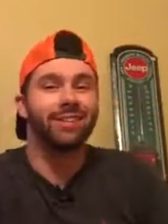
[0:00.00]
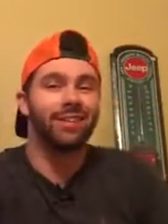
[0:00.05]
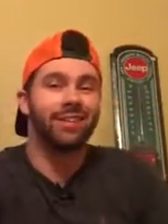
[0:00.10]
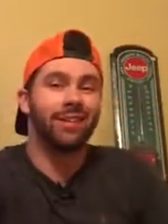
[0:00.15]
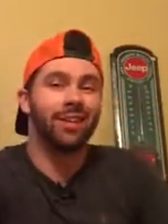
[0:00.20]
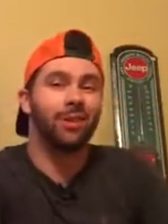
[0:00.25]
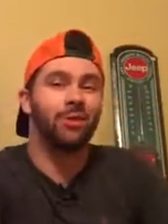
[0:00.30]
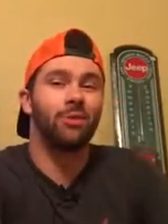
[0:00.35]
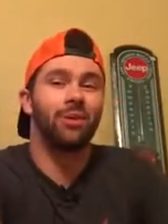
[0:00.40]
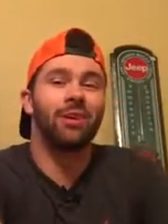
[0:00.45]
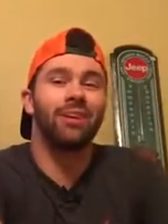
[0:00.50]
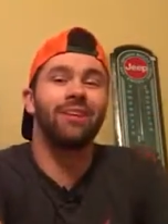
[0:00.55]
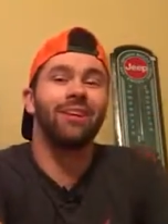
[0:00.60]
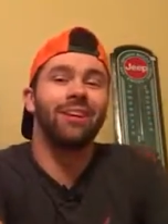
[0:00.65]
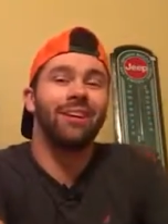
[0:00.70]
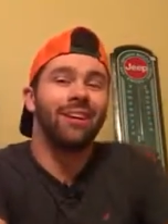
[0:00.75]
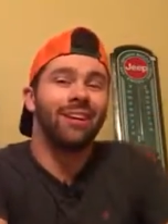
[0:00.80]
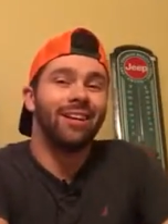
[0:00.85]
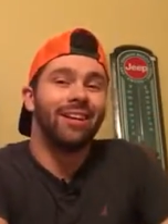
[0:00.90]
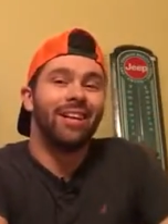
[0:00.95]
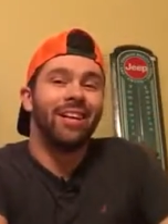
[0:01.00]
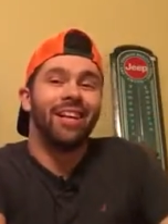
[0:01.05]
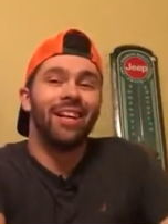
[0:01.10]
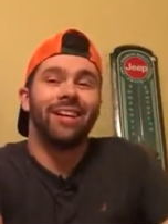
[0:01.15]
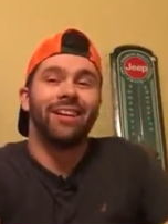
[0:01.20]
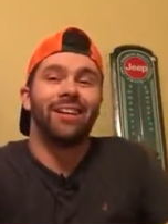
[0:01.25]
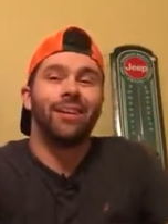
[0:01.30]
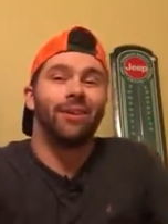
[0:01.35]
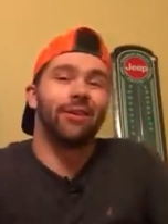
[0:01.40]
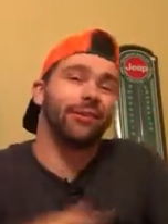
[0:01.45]
the stairwell.
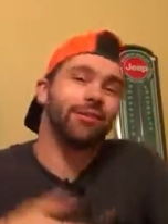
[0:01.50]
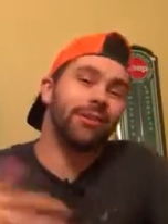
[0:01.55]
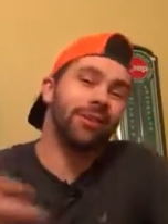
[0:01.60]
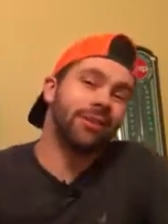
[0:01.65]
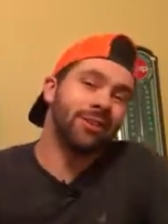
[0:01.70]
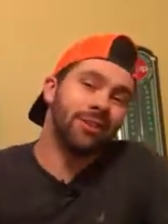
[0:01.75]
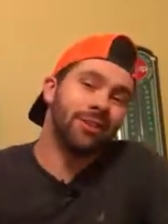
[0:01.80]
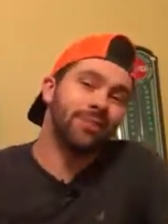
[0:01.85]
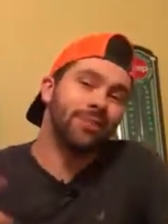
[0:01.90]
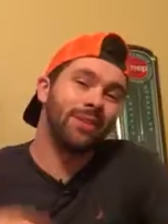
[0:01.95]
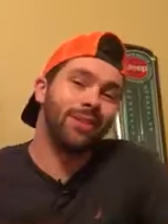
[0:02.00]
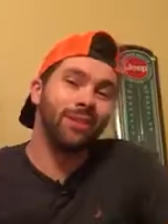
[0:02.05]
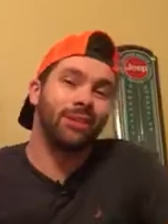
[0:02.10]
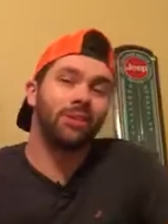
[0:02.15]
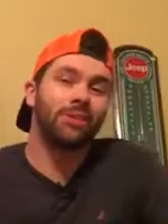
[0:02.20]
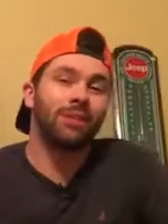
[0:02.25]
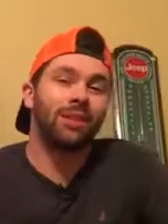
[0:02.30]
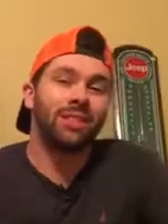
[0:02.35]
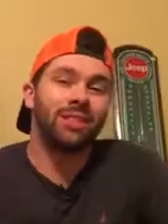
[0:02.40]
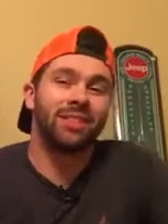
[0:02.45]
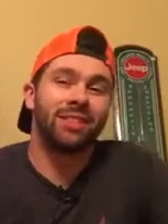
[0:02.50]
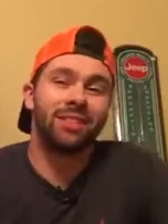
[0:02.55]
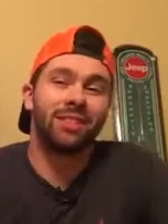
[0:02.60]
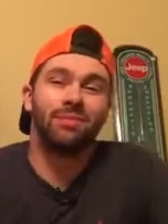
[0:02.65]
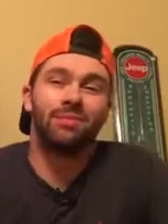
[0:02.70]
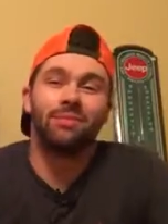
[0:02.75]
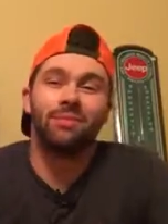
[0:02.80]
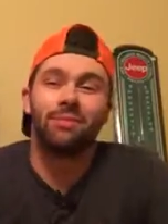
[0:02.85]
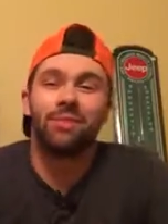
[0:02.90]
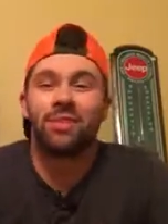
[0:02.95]
And you know, there could be a little bit of
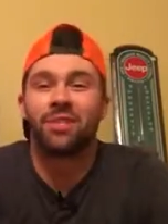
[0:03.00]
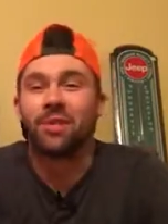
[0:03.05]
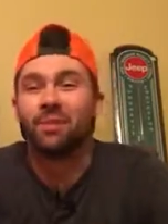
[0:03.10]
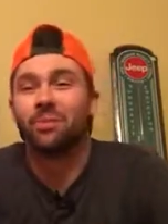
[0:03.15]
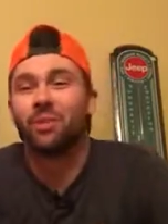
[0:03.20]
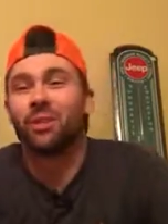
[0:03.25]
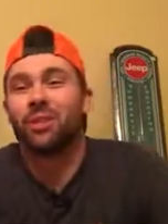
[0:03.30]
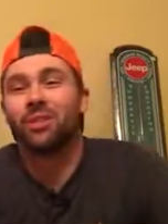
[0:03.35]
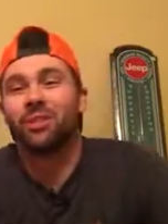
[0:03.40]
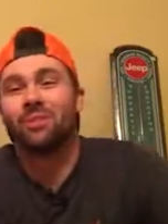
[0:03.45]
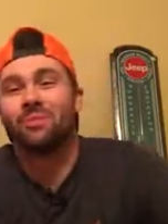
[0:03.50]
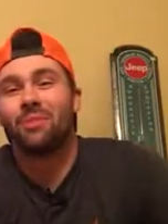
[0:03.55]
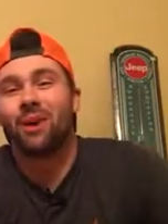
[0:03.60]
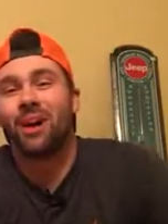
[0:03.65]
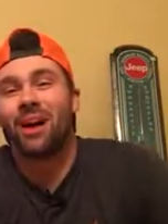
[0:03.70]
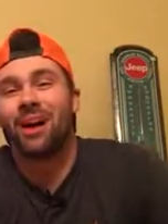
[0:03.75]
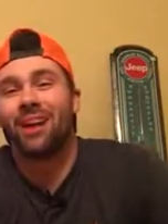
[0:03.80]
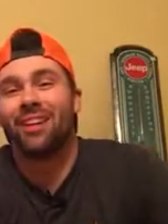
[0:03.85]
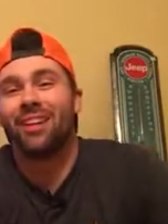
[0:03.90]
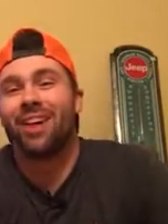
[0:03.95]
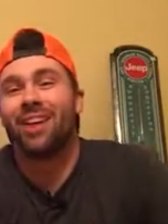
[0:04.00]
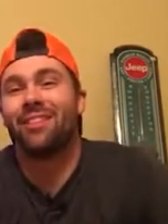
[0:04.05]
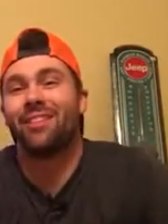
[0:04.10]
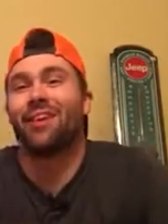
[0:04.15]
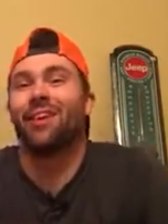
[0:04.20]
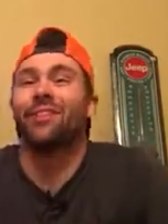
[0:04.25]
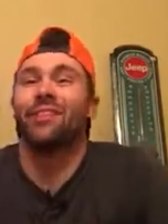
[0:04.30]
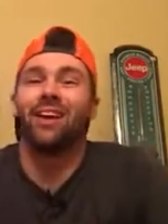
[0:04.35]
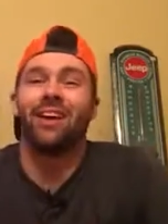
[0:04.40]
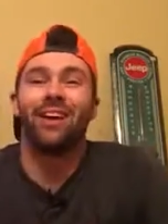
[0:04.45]
some symbolism behind that,
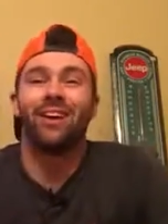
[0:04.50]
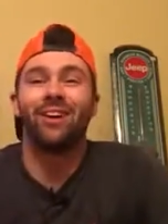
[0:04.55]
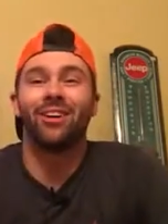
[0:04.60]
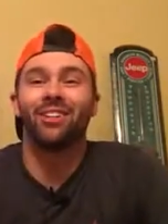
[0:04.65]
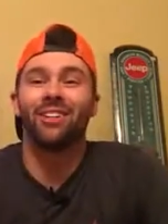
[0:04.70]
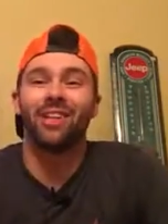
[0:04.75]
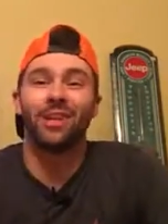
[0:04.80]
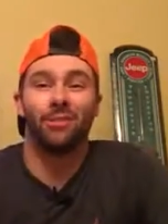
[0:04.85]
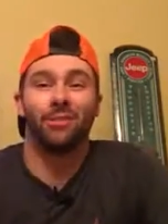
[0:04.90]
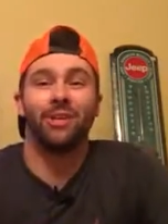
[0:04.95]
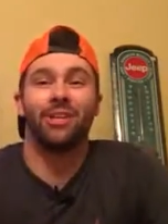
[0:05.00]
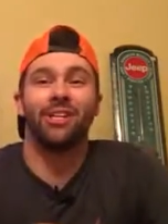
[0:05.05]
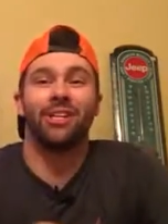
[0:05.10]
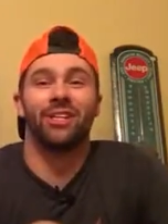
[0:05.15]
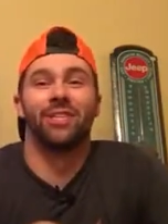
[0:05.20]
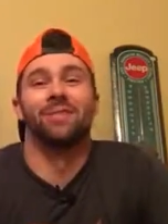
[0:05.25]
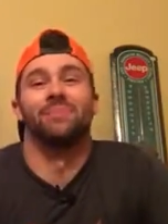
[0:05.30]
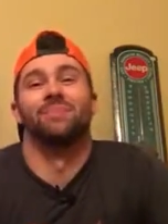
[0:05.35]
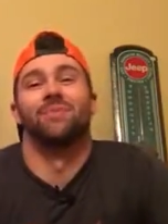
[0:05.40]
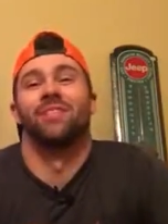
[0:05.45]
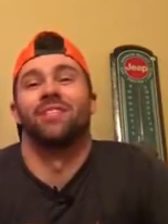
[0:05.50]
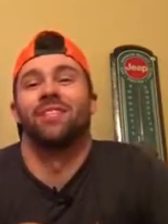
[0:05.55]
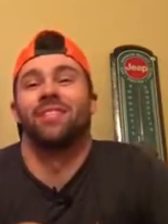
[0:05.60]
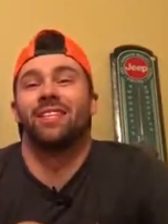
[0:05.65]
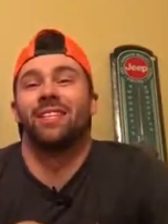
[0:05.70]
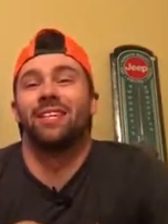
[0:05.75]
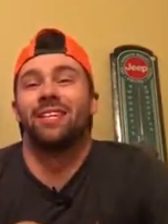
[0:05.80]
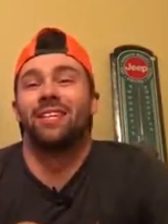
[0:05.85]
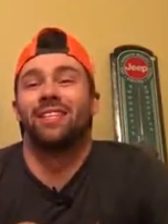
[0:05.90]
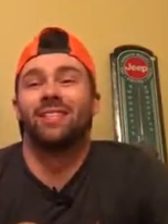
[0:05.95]
like they all coming up the
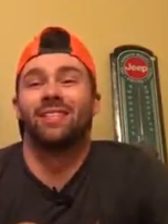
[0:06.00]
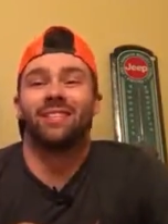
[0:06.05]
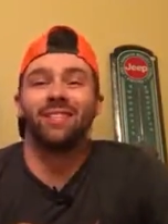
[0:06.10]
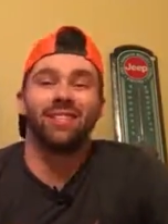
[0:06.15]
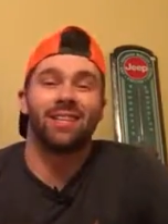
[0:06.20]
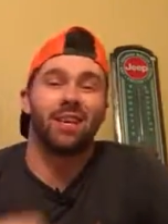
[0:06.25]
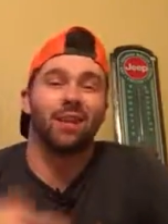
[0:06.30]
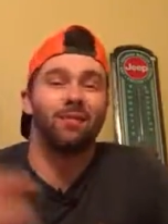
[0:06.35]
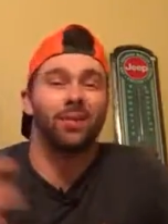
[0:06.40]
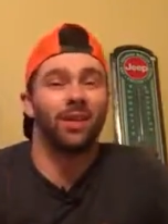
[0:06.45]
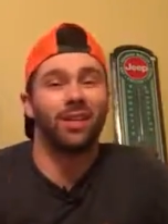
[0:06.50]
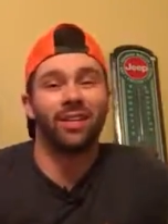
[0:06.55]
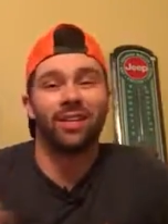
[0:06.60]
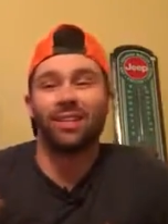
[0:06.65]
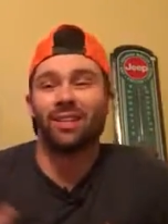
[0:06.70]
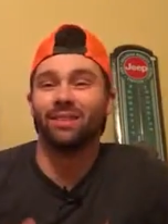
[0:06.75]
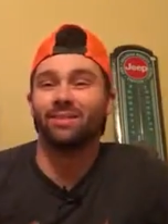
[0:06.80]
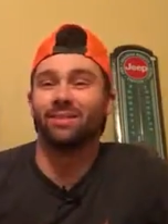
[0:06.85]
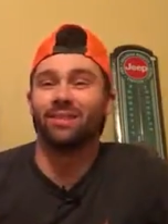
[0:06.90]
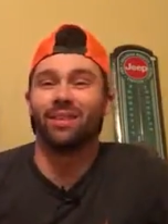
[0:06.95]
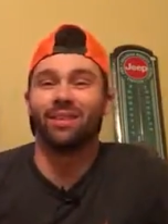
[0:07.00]
stairs, coming up